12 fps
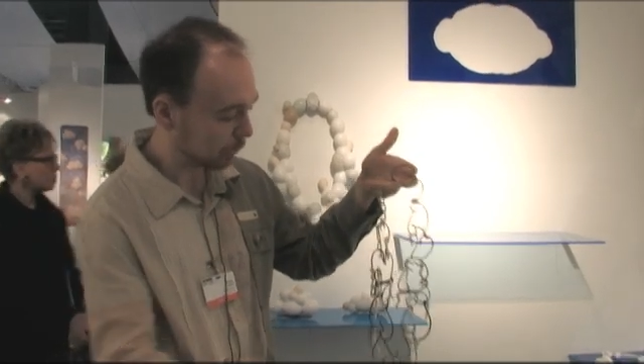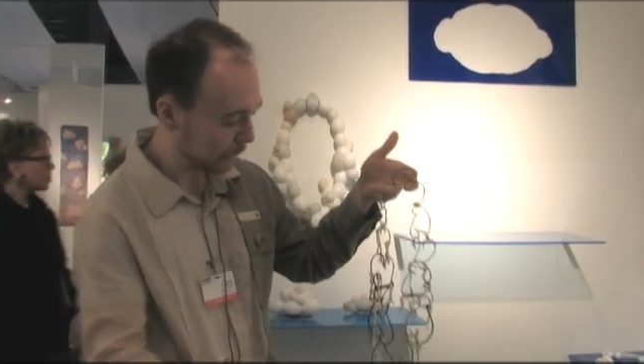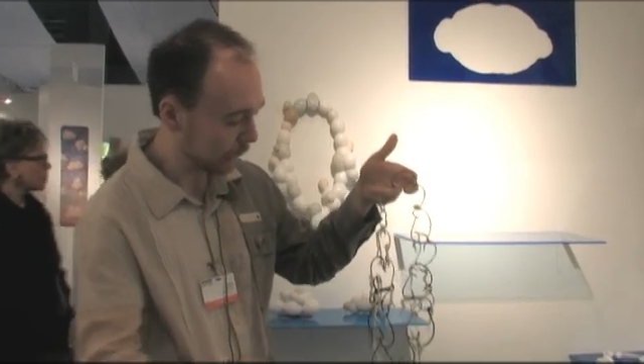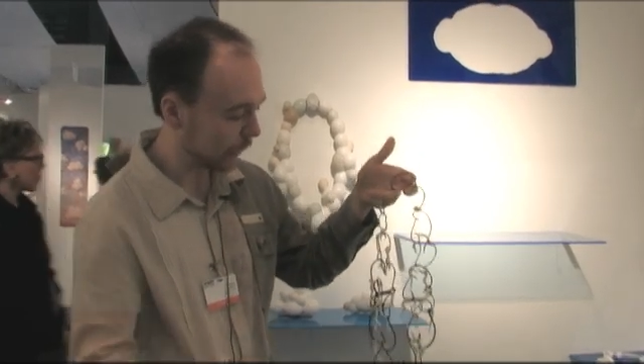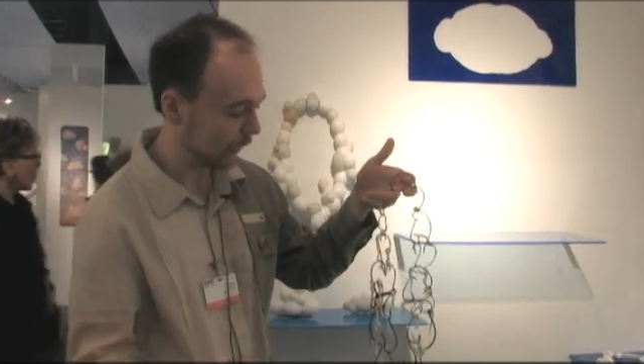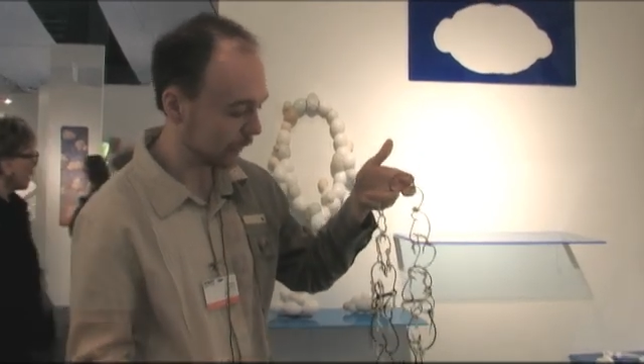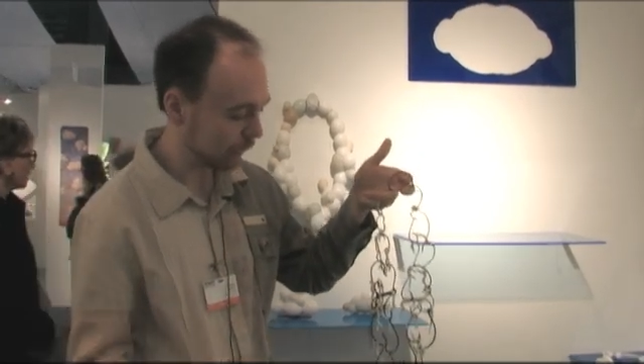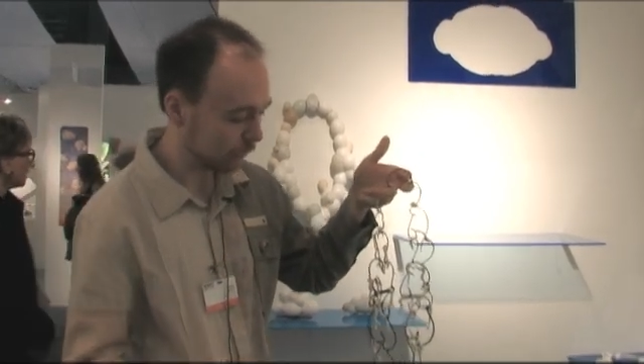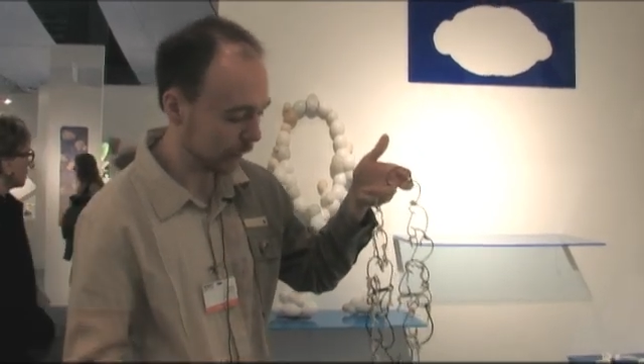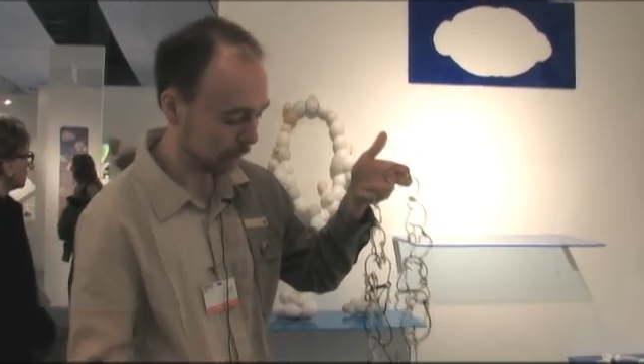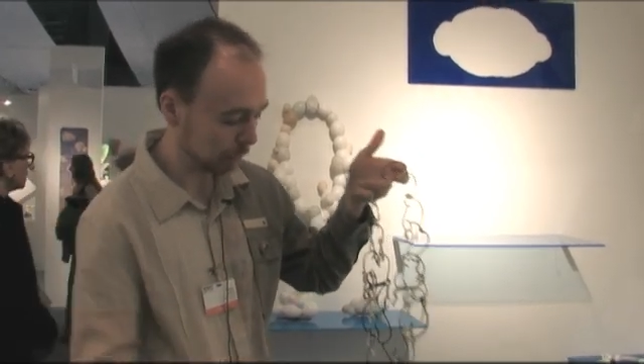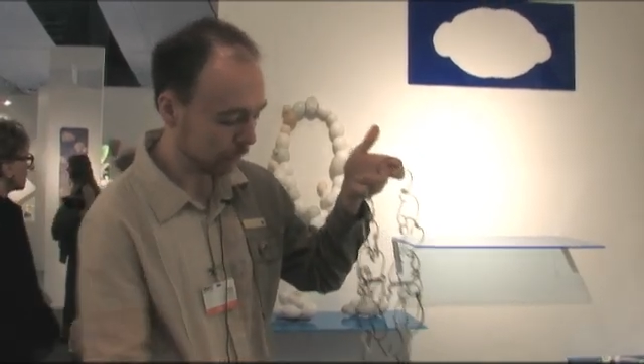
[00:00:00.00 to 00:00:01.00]
beauty
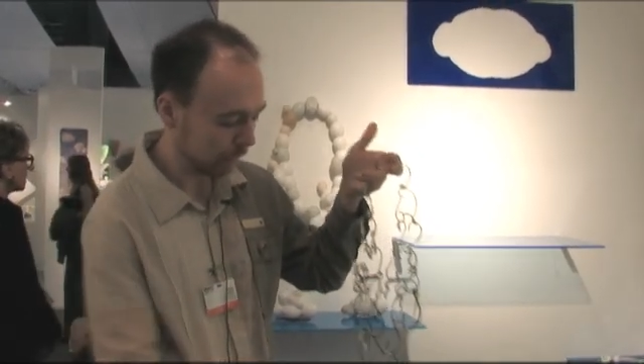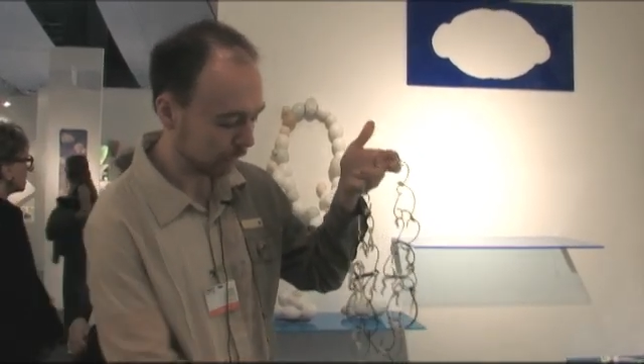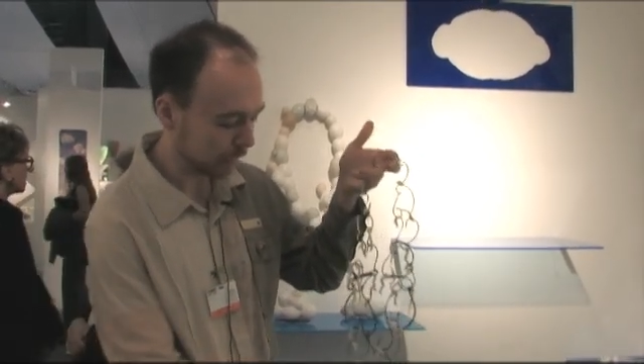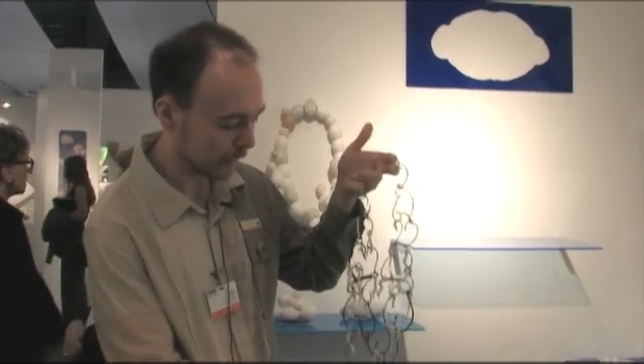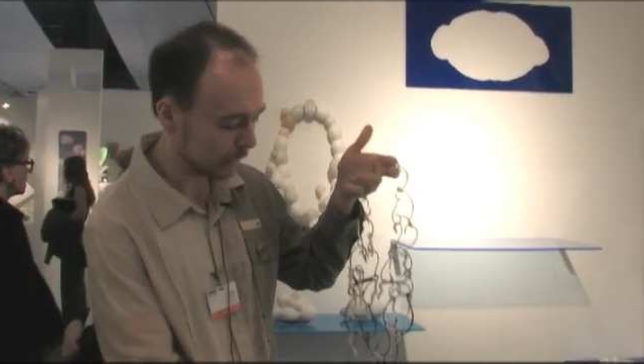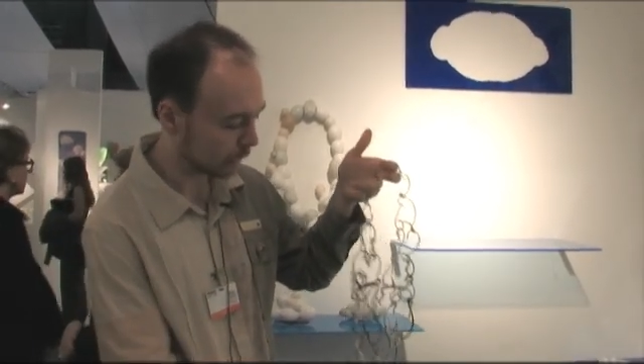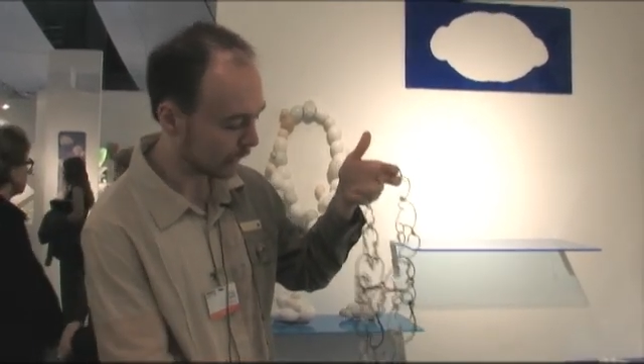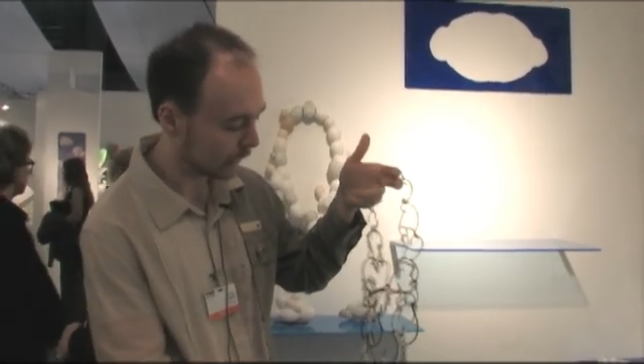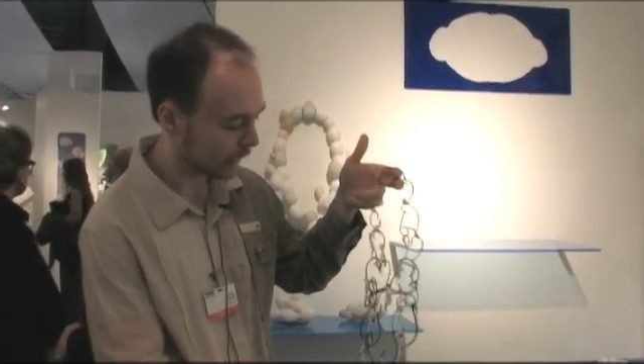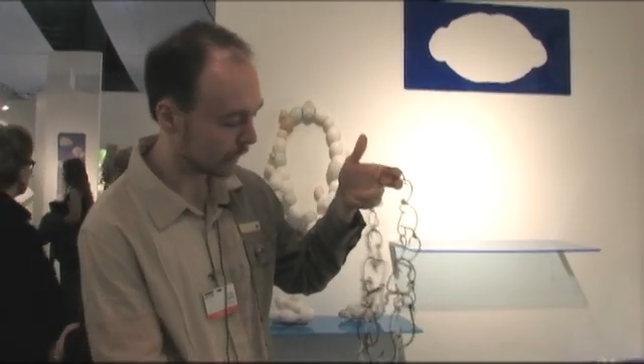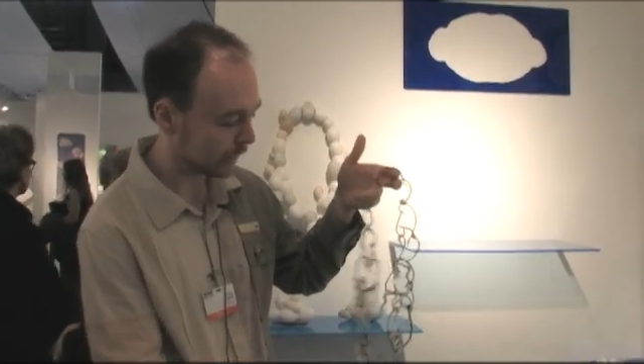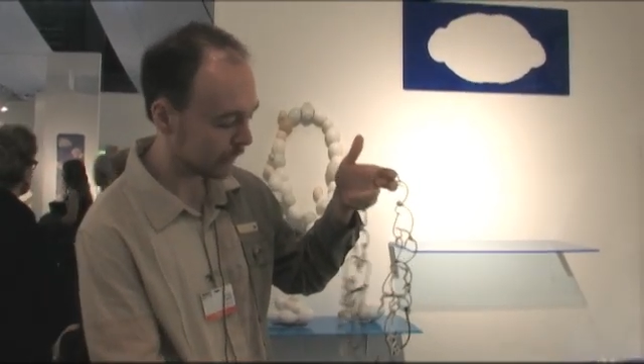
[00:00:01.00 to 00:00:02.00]
of these
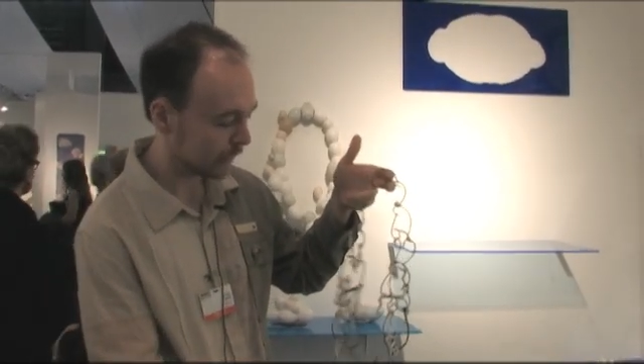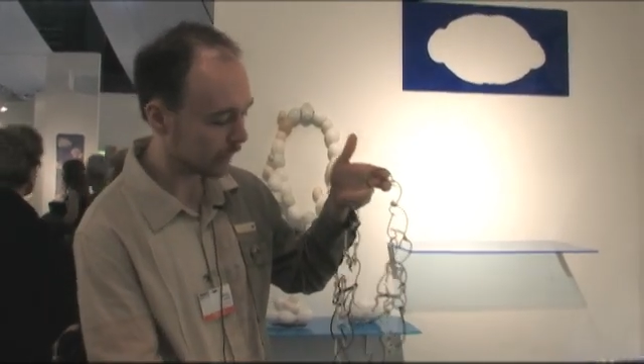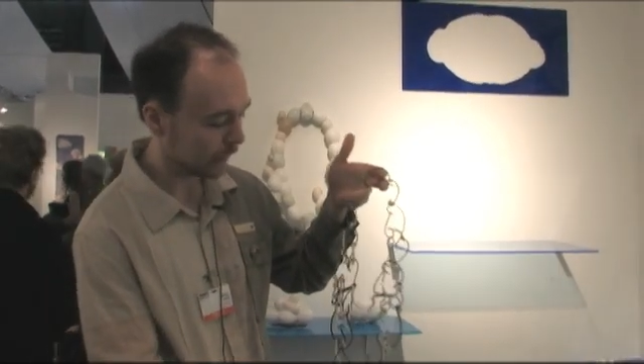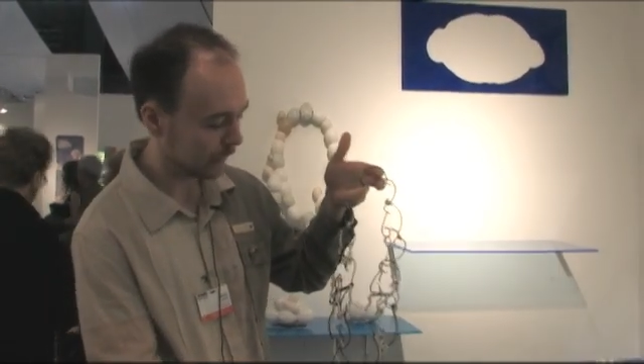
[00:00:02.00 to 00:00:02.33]
pieces